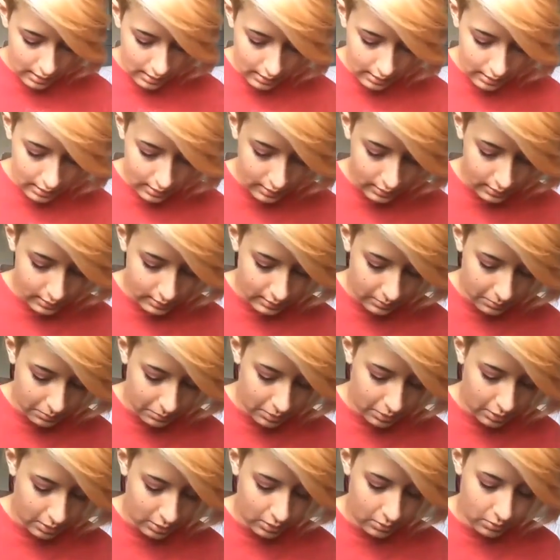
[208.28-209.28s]
and I'm
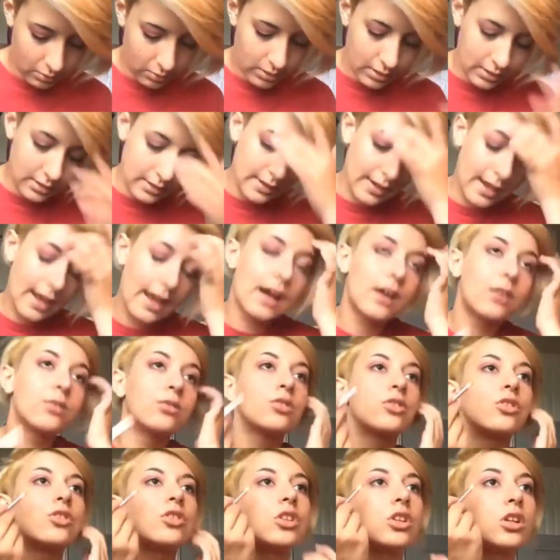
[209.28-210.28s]
gonna go into
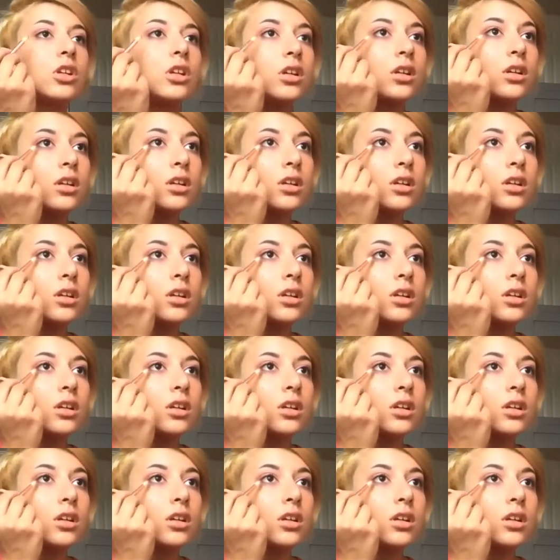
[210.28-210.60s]
Ouch,